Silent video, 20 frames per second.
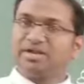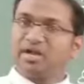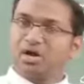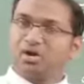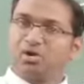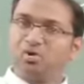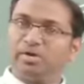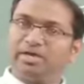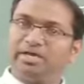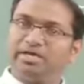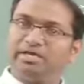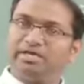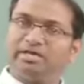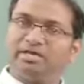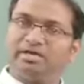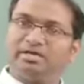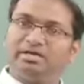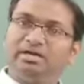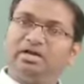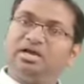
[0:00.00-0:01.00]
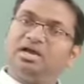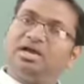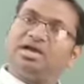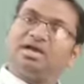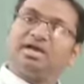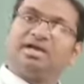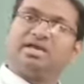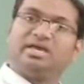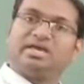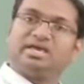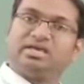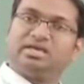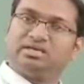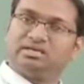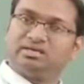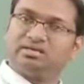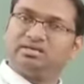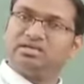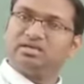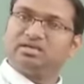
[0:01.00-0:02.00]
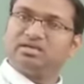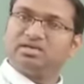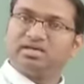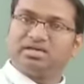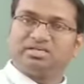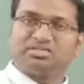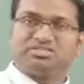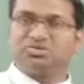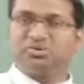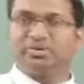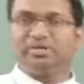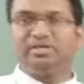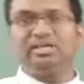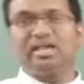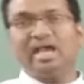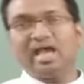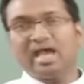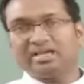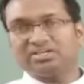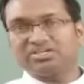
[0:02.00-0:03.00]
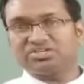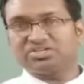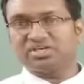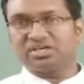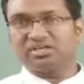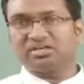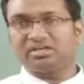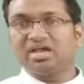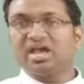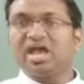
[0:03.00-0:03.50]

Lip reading: Now over here, he is doing action,